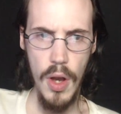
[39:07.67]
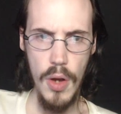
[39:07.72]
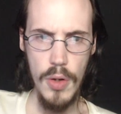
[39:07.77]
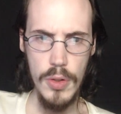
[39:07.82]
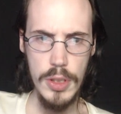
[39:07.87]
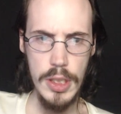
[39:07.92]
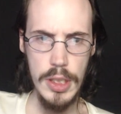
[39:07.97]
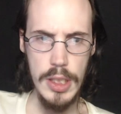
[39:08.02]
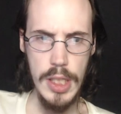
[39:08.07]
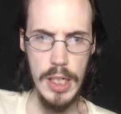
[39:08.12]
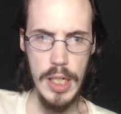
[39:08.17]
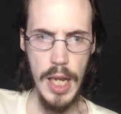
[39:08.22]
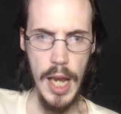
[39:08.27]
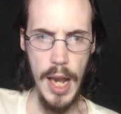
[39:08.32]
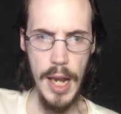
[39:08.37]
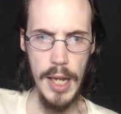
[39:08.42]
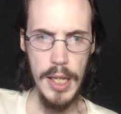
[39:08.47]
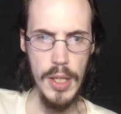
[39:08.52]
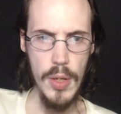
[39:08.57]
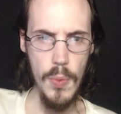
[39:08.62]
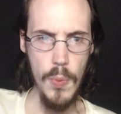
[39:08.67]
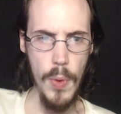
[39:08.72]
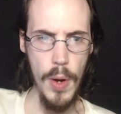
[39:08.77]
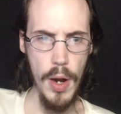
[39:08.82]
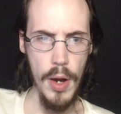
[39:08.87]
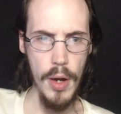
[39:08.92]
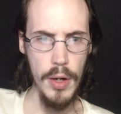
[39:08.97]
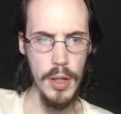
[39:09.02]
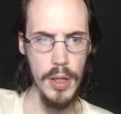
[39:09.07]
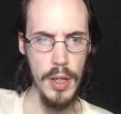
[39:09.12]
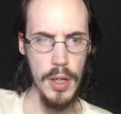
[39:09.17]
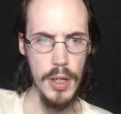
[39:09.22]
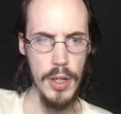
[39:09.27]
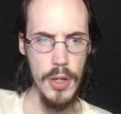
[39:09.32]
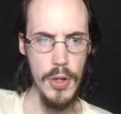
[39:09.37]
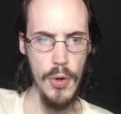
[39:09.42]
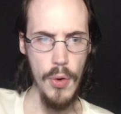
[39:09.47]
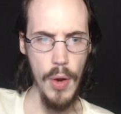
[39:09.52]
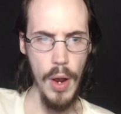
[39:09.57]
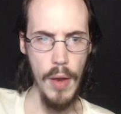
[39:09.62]
I'll just attack you where
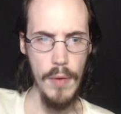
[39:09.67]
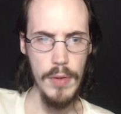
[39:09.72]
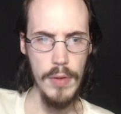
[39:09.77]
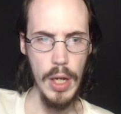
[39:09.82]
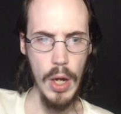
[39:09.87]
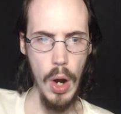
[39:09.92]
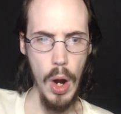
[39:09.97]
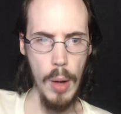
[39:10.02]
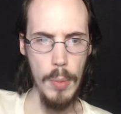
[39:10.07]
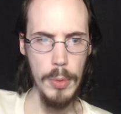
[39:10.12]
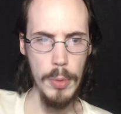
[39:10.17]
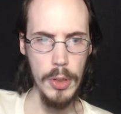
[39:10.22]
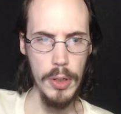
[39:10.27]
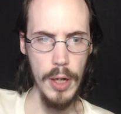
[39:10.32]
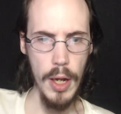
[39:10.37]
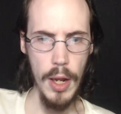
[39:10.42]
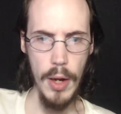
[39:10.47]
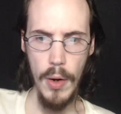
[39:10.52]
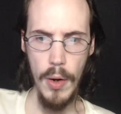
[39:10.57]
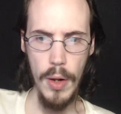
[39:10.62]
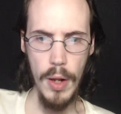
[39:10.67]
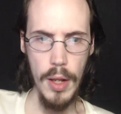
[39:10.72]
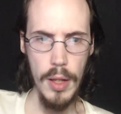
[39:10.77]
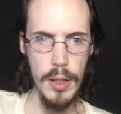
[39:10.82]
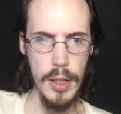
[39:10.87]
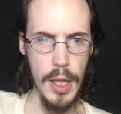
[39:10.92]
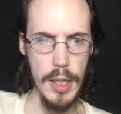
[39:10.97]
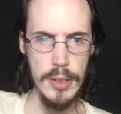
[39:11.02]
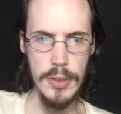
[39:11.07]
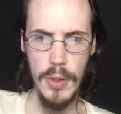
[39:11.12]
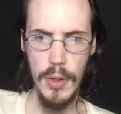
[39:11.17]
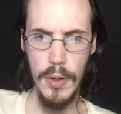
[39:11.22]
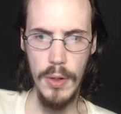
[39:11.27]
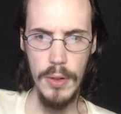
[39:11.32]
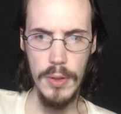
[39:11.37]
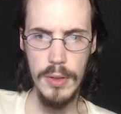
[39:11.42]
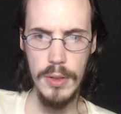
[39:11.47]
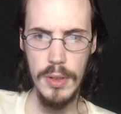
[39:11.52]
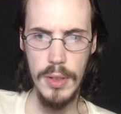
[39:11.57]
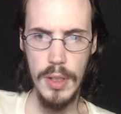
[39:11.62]
you don't have any armor at all. That's
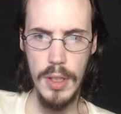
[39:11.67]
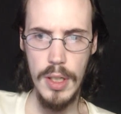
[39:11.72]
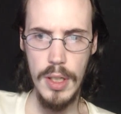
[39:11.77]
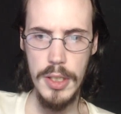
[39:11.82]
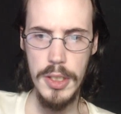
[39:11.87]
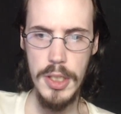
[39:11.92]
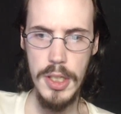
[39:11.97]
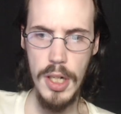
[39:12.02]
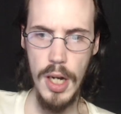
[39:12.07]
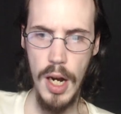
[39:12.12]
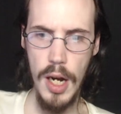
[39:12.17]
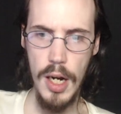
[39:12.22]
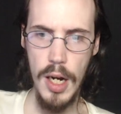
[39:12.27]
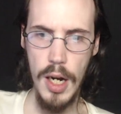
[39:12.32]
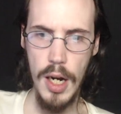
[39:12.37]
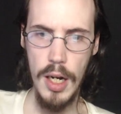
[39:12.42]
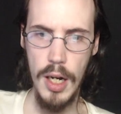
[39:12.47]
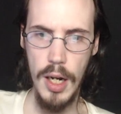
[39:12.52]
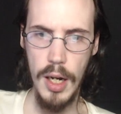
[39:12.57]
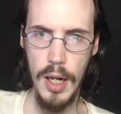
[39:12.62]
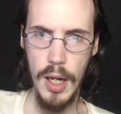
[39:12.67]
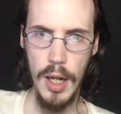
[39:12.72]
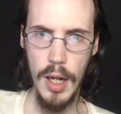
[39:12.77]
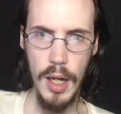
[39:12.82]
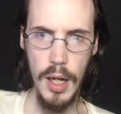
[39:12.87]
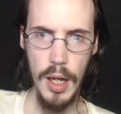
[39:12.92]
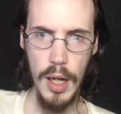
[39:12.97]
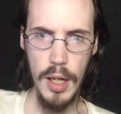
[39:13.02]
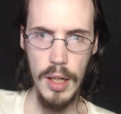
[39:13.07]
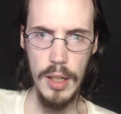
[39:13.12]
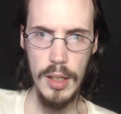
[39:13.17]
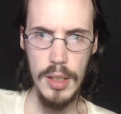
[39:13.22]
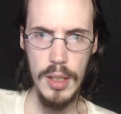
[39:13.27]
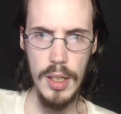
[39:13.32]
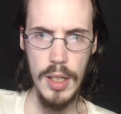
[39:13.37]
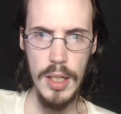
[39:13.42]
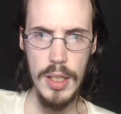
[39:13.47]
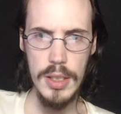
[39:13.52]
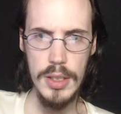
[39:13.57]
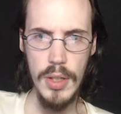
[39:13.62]
all. Ha.
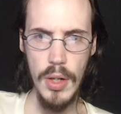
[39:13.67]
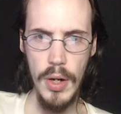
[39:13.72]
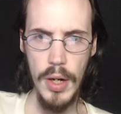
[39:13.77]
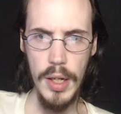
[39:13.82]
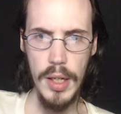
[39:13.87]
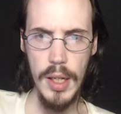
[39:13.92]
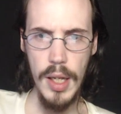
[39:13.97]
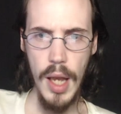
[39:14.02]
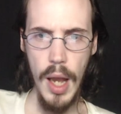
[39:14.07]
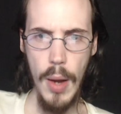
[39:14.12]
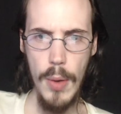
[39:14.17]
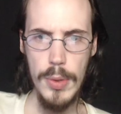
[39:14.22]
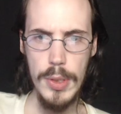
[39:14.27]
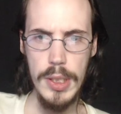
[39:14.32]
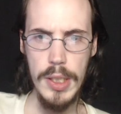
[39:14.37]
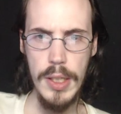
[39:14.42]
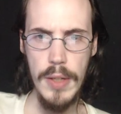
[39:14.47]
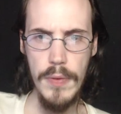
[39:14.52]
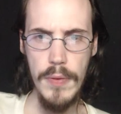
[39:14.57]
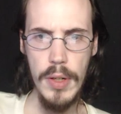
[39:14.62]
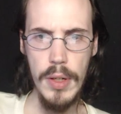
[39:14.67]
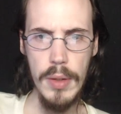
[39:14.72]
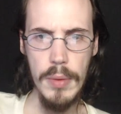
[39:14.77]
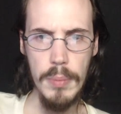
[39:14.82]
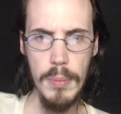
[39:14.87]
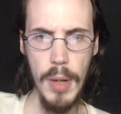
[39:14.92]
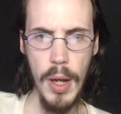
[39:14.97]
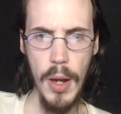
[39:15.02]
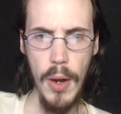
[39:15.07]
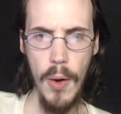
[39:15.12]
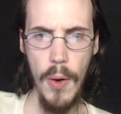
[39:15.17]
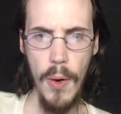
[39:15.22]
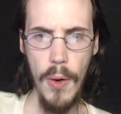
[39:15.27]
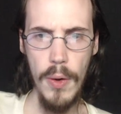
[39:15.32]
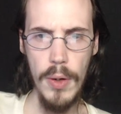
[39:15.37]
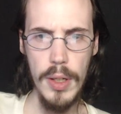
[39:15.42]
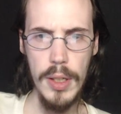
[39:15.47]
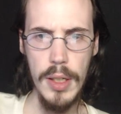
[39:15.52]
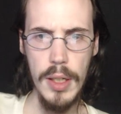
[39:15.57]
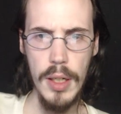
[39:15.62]
Sorry, I wasn't giving it my
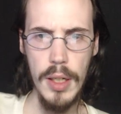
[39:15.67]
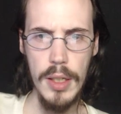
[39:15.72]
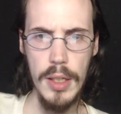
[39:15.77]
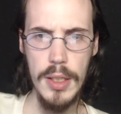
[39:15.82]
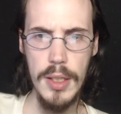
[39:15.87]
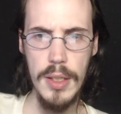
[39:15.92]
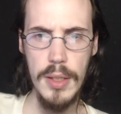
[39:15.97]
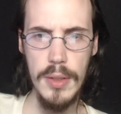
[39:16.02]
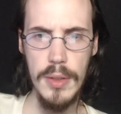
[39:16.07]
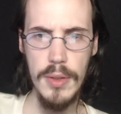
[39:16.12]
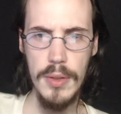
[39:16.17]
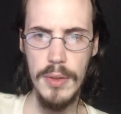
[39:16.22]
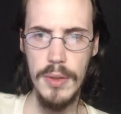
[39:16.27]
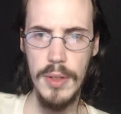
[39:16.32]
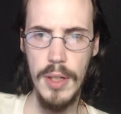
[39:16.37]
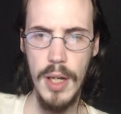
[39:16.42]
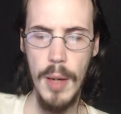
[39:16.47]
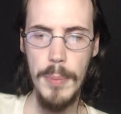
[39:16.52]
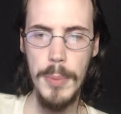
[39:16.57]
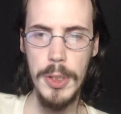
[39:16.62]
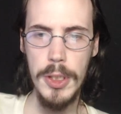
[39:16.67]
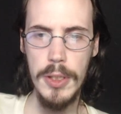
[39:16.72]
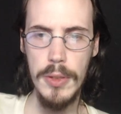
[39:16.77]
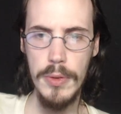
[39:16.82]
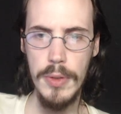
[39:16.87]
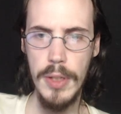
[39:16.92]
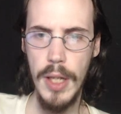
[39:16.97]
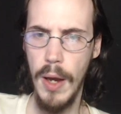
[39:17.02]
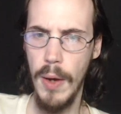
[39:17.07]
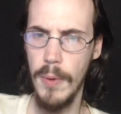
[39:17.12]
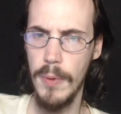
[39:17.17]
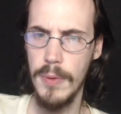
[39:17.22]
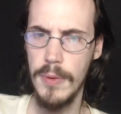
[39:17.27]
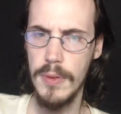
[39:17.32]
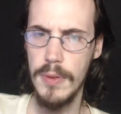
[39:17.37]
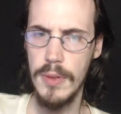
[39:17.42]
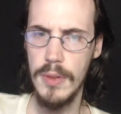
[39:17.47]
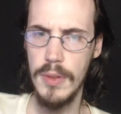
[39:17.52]
all up until now.